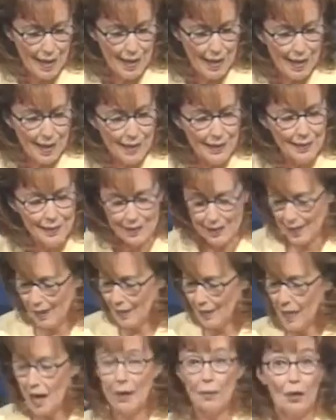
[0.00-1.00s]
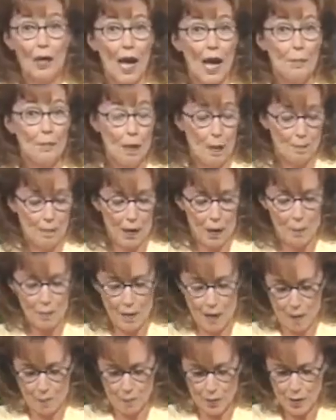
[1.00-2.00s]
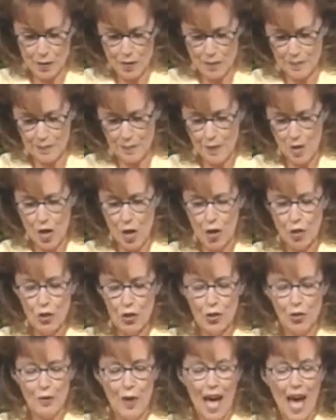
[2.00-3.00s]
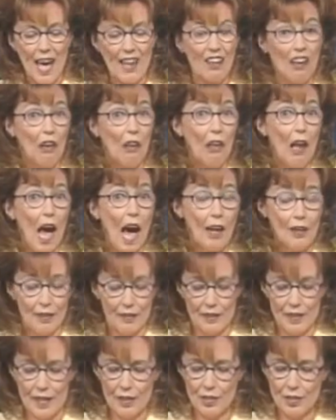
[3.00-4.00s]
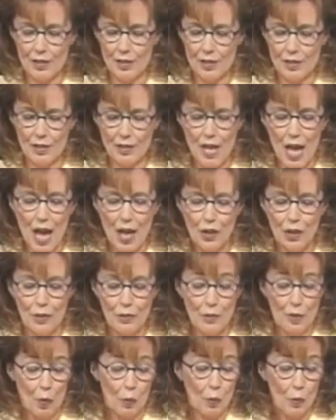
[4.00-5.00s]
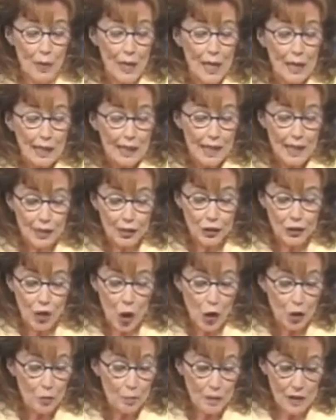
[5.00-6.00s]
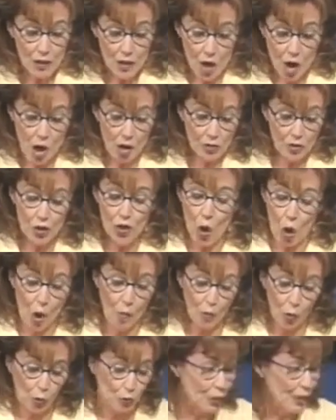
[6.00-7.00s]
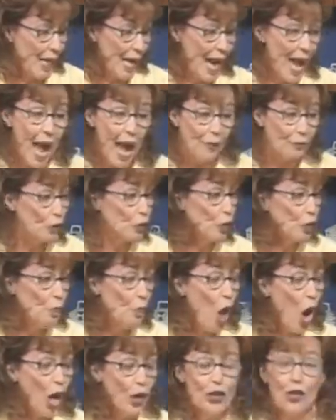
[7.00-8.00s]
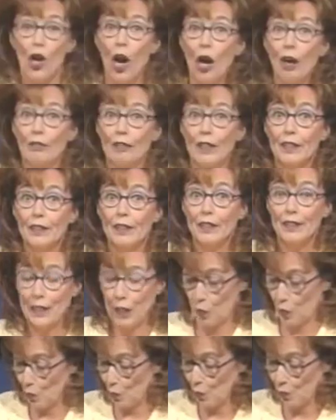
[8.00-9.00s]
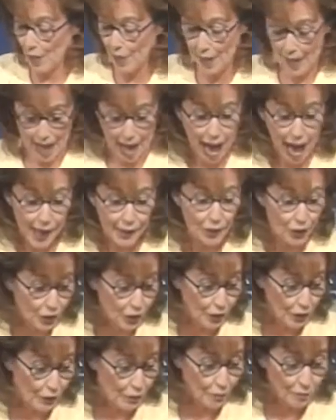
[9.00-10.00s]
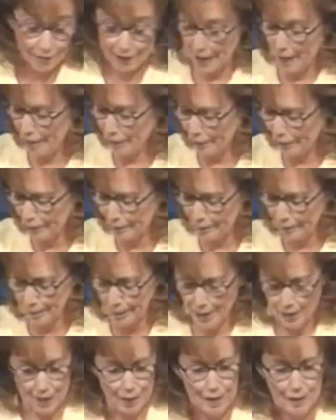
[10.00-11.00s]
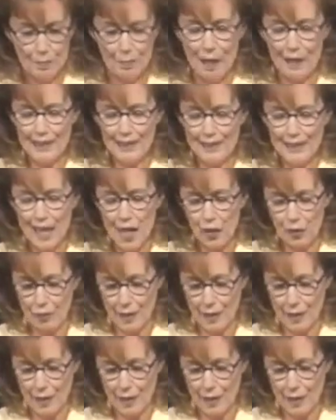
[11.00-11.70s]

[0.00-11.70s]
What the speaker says: And then add my bell pepper. You add a lot of this because you really, in a sauce piquant, you almost can't have too much of it because it really adds to the flavor. My celery.